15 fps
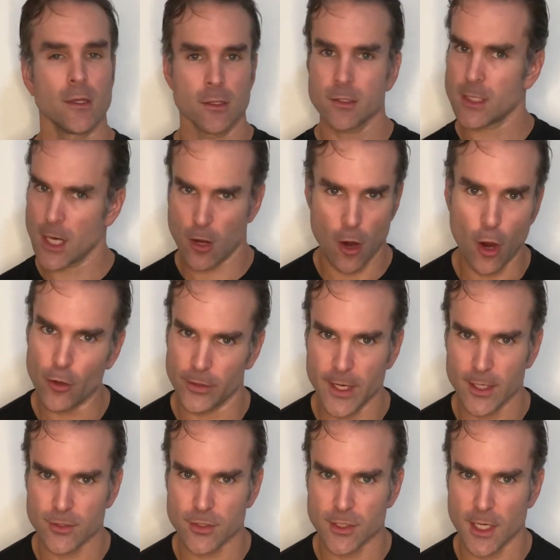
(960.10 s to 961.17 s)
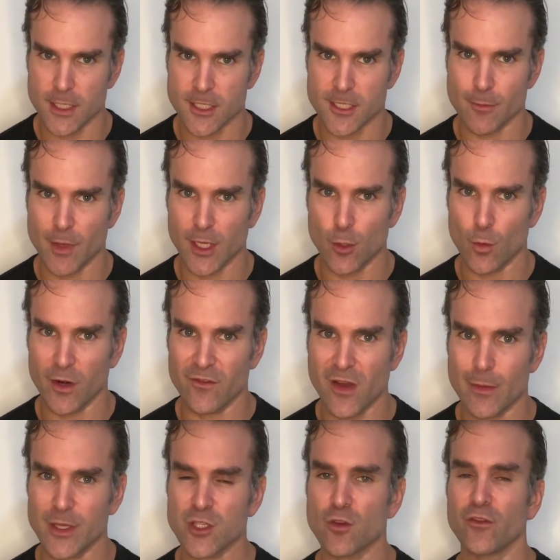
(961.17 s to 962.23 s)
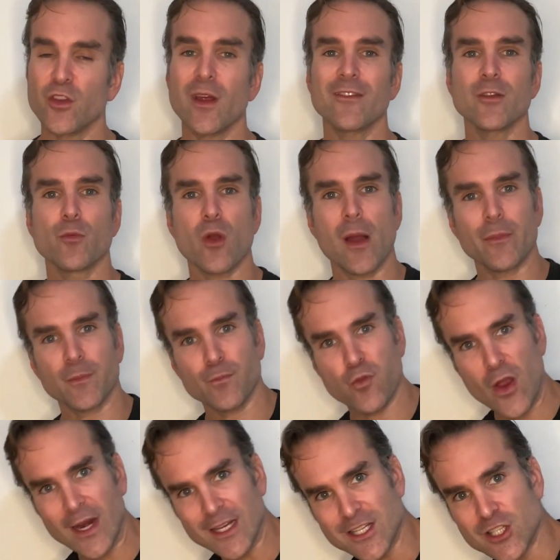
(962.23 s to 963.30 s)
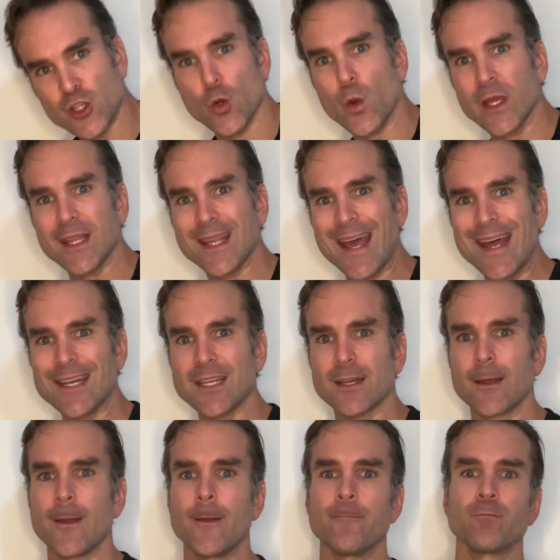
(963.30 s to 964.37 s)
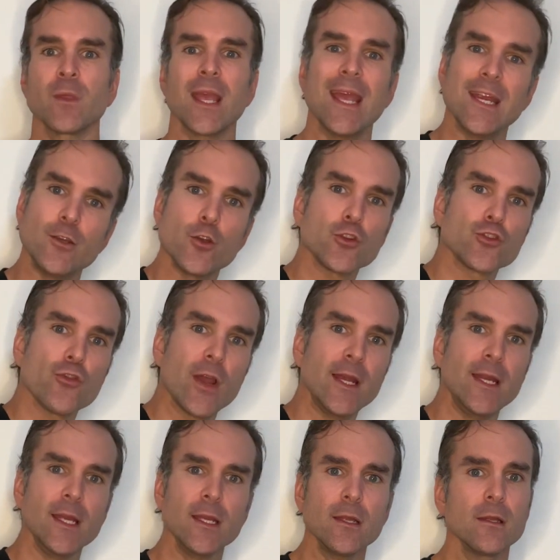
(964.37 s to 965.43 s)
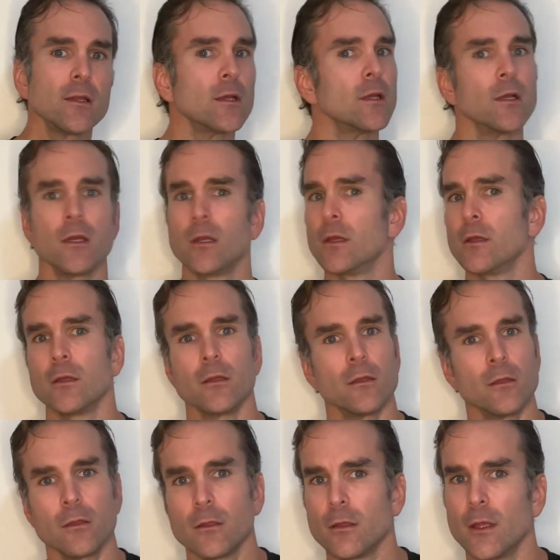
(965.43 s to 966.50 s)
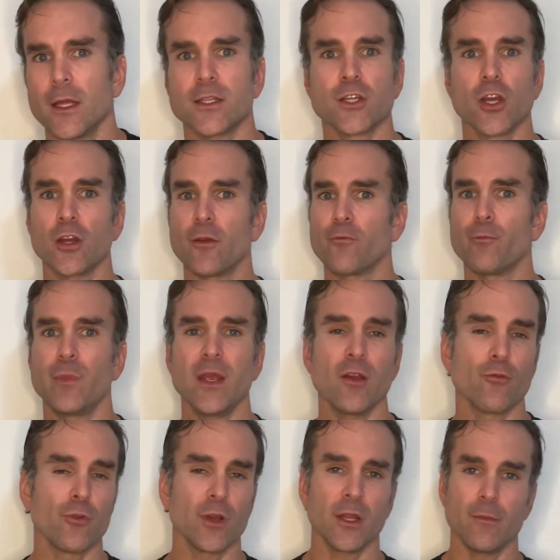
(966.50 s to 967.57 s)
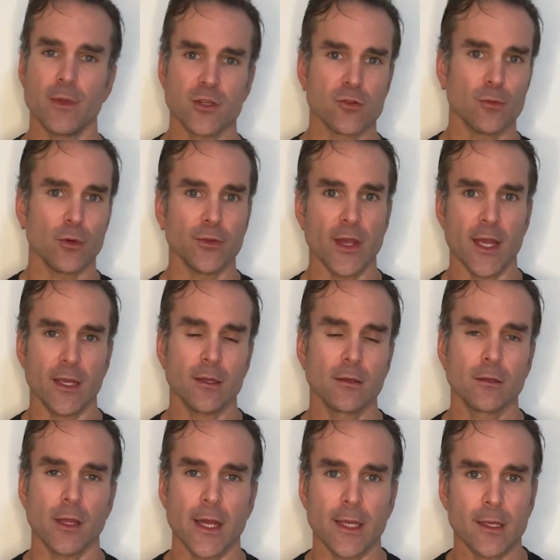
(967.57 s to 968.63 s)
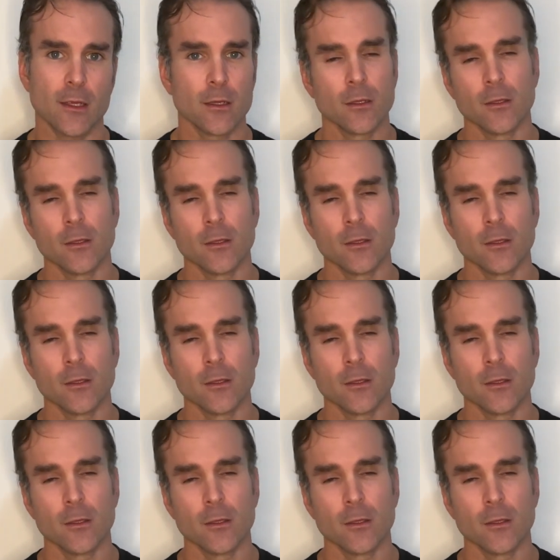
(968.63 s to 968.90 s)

they are all the exercises that make you want to vomit. So if you don't have any practice doing that in your training, it's going to be a really miserable day. Like